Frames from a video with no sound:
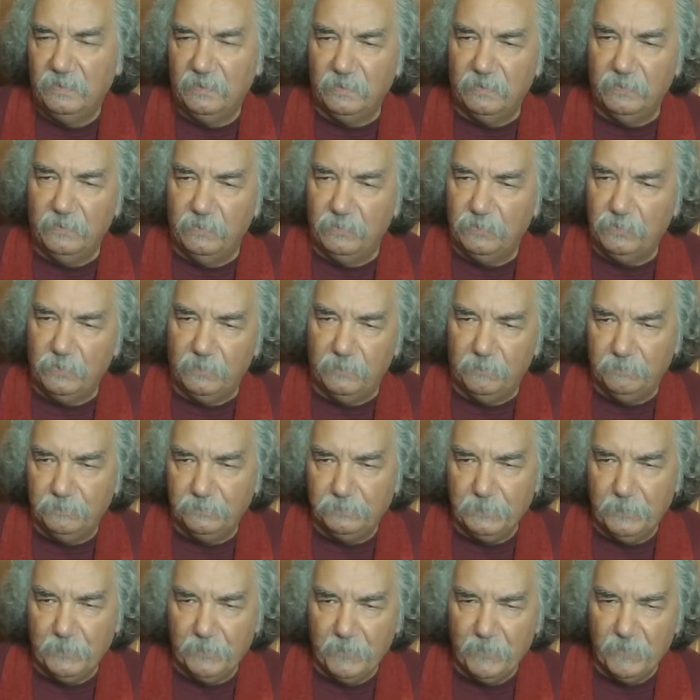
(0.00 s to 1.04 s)
condition.
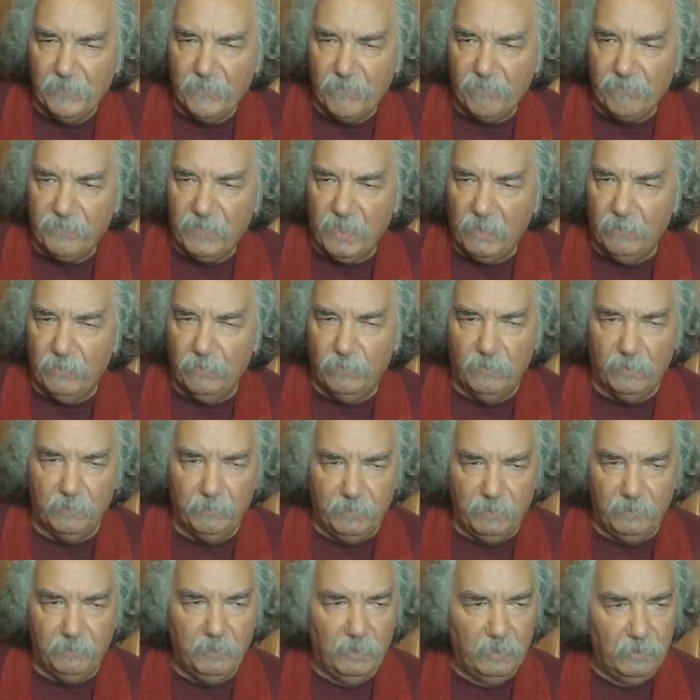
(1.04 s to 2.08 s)
Or you want to
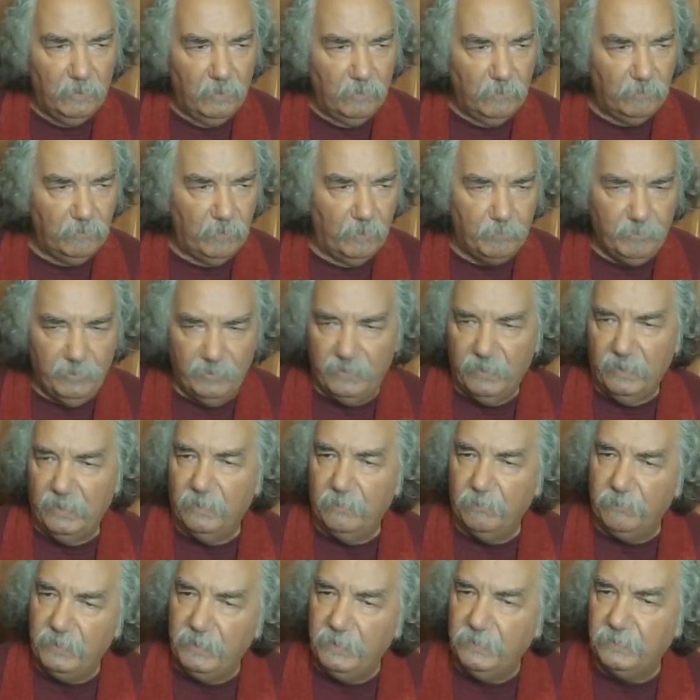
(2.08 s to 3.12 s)
be
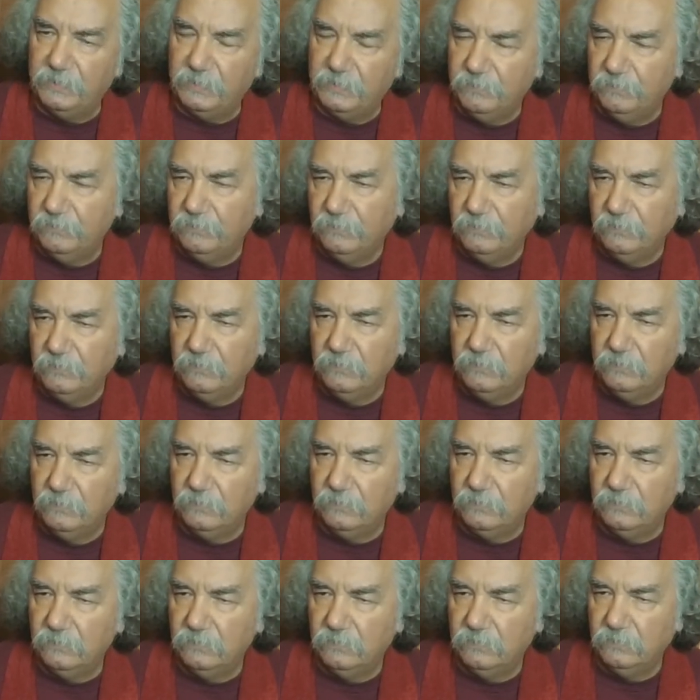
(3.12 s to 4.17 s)
representing peace.
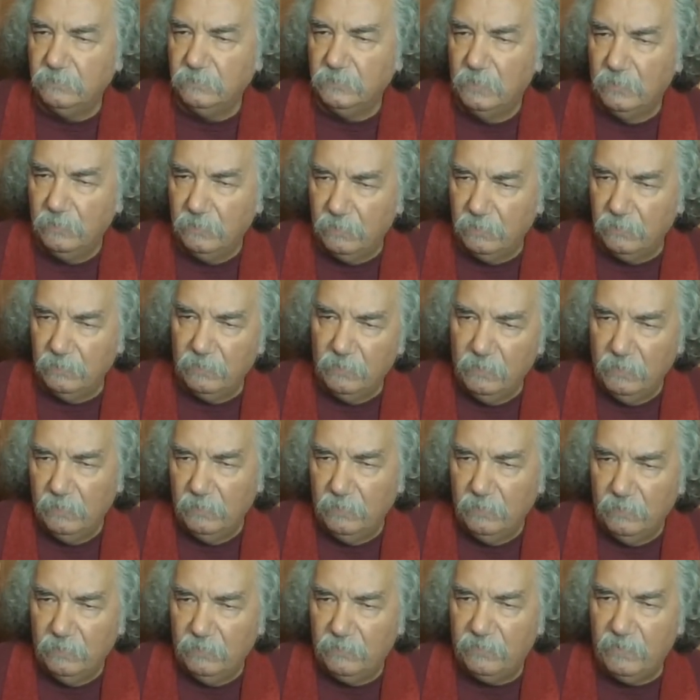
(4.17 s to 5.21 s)
So you
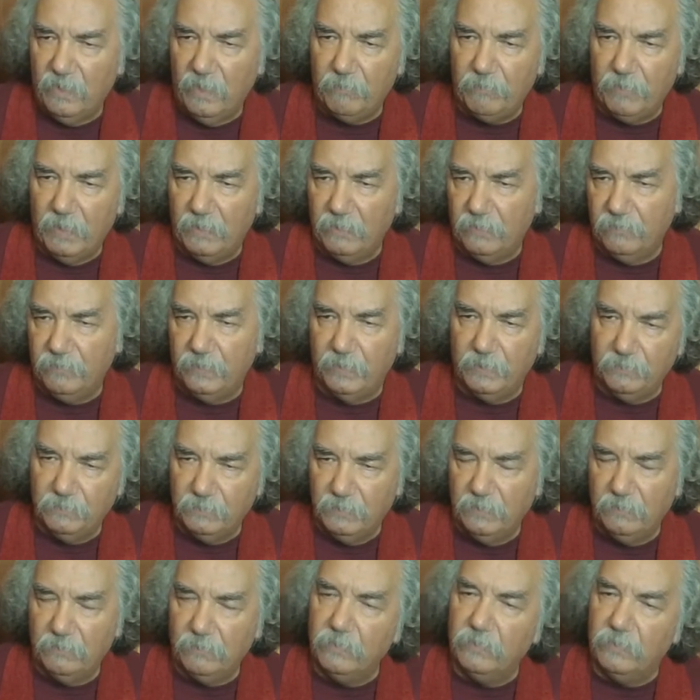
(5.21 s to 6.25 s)
snap out of it.
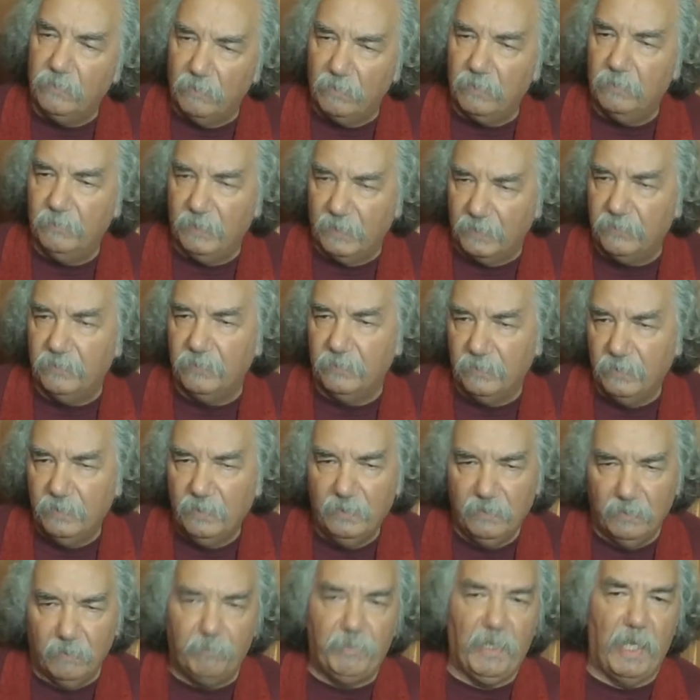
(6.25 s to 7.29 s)
We're talking about the,
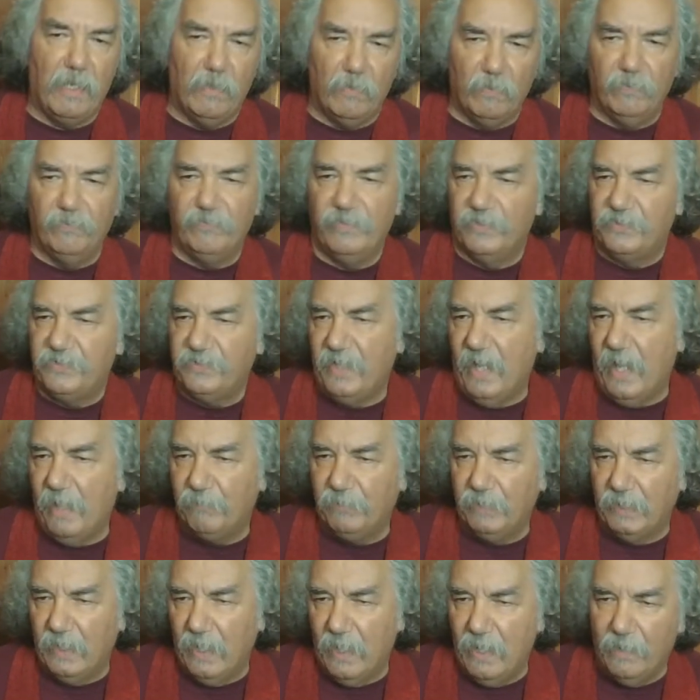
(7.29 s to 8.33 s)
the power of the
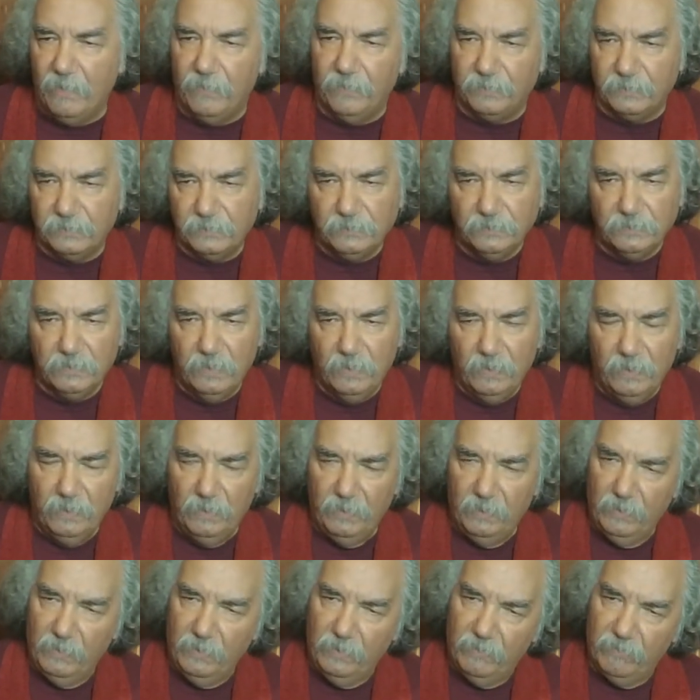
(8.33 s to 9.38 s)
snapping out
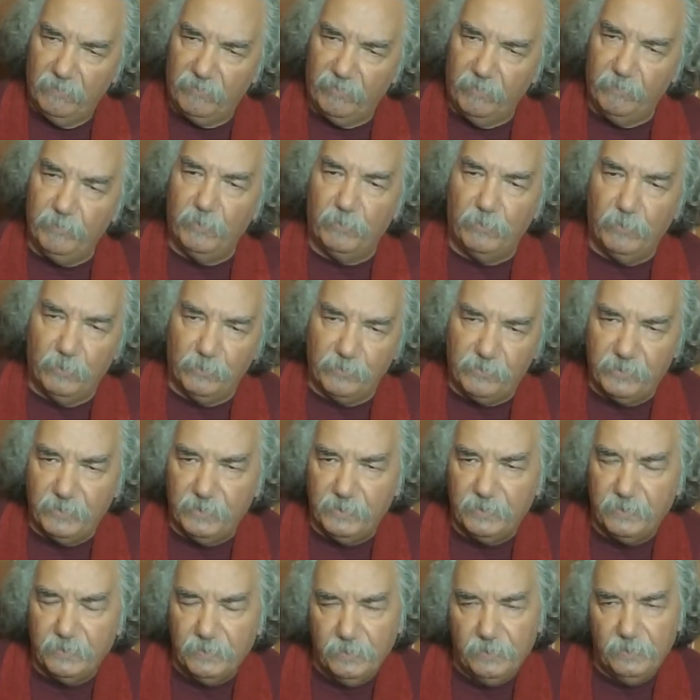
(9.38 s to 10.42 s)
from
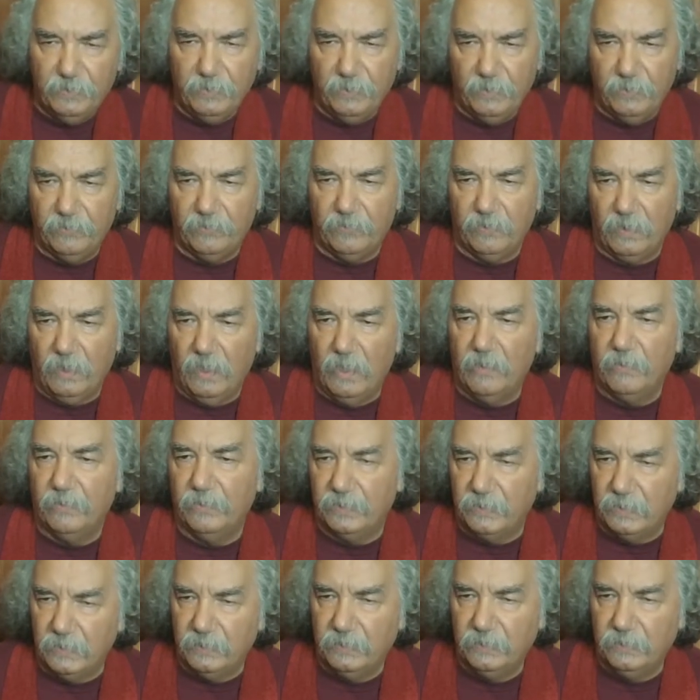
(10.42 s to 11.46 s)
neuroses into
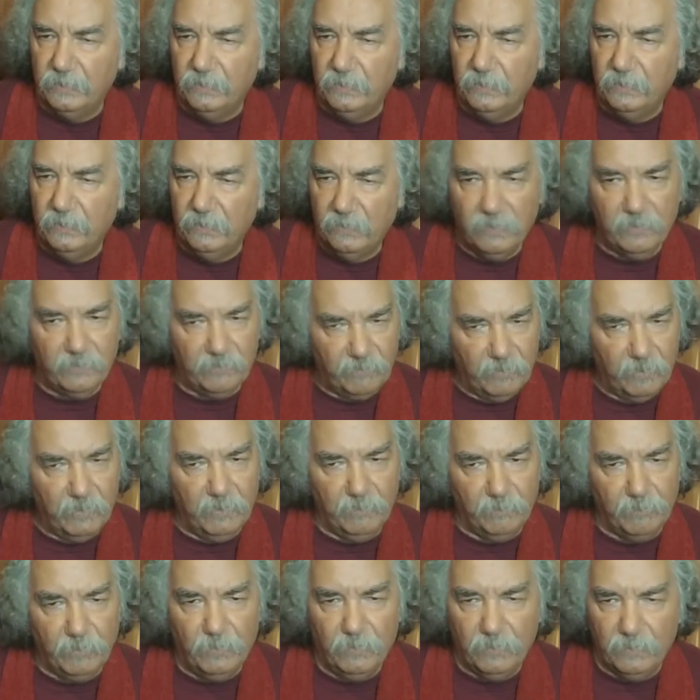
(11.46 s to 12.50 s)
clarity. It's very
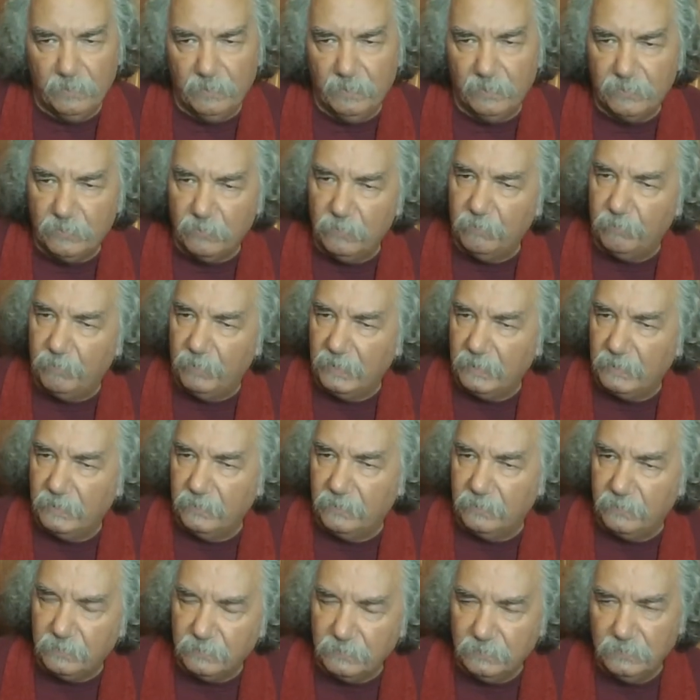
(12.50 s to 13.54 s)
important. It's good
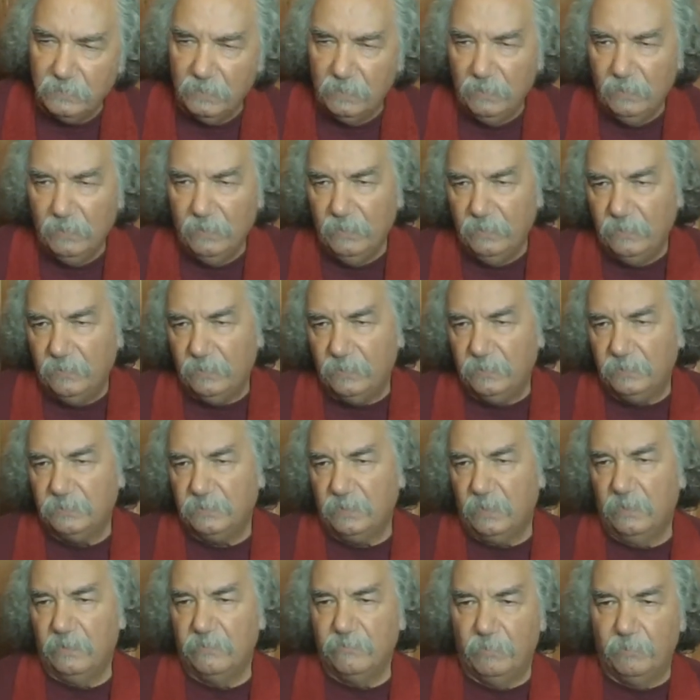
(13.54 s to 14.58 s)
practice. It's
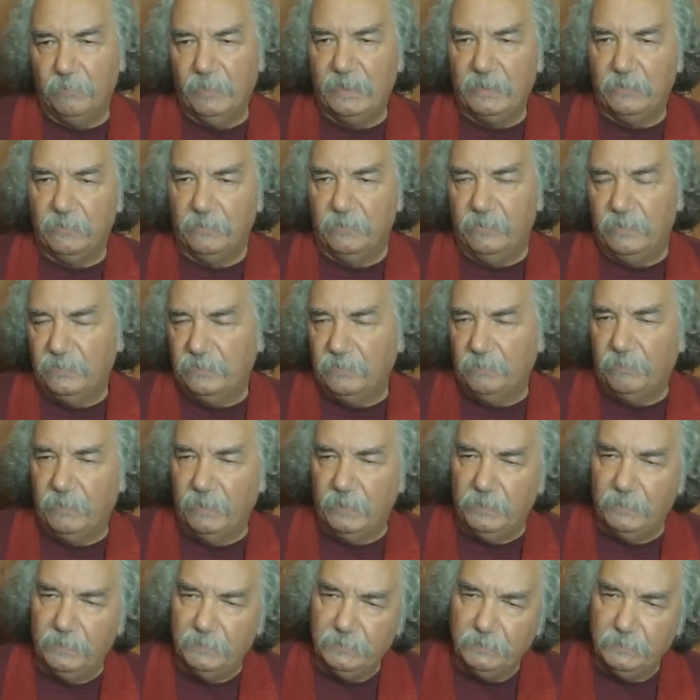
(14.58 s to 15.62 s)
kind of a mental discipline.